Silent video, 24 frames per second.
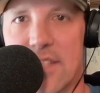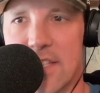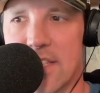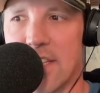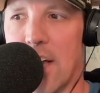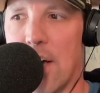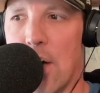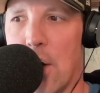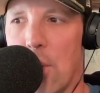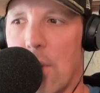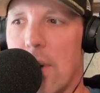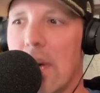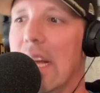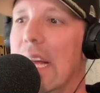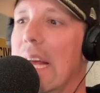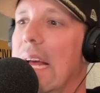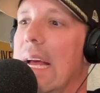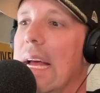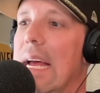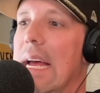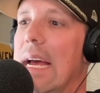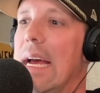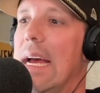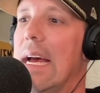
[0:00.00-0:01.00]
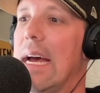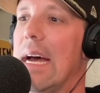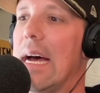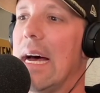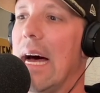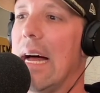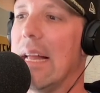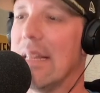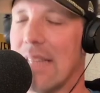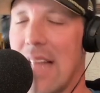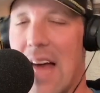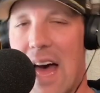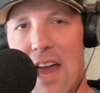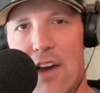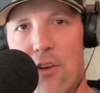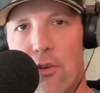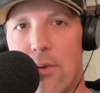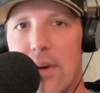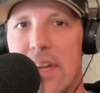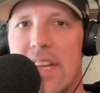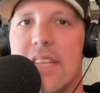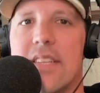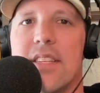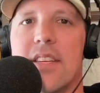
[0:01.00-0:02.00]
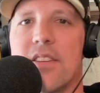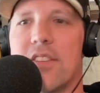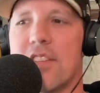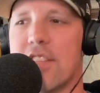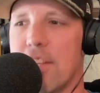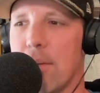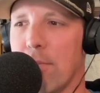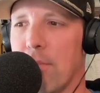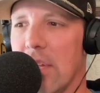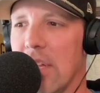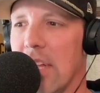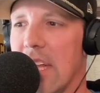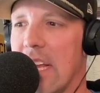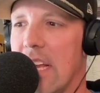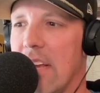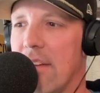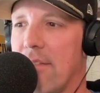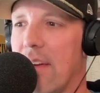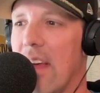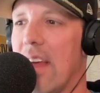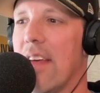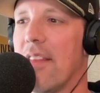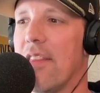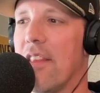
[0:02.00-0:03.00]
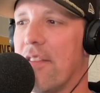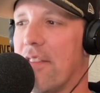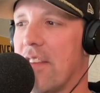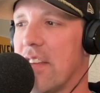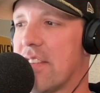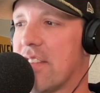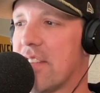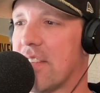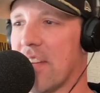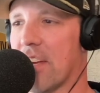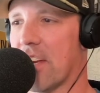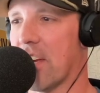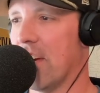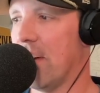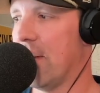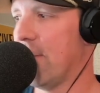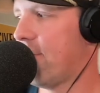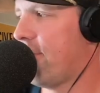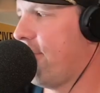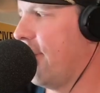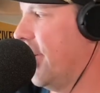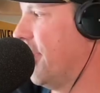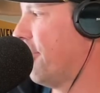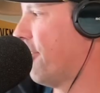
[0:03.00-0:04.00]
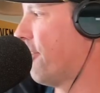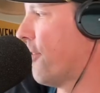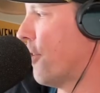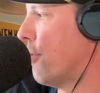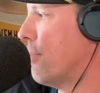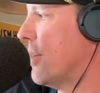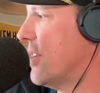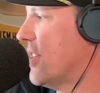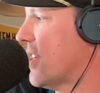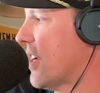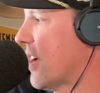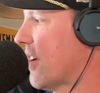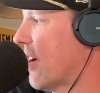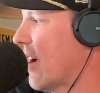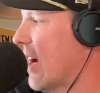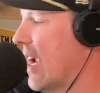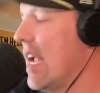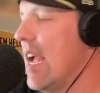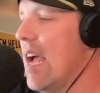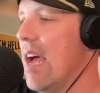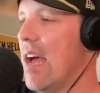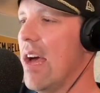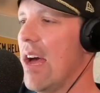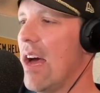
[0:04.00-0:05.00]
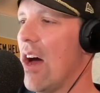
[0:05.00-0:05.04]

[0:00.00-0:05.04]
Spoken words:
So a lot of reasons to believe that this is a good fit for Missouri.